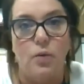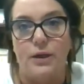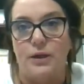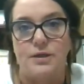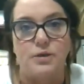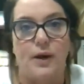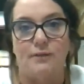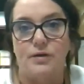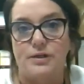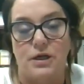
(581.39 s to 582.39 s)
We can also
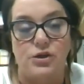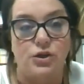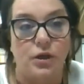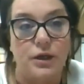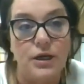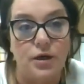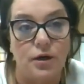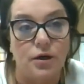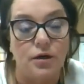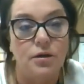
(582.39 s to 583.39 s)
have a discussion on
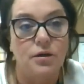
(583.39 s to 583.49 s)
here.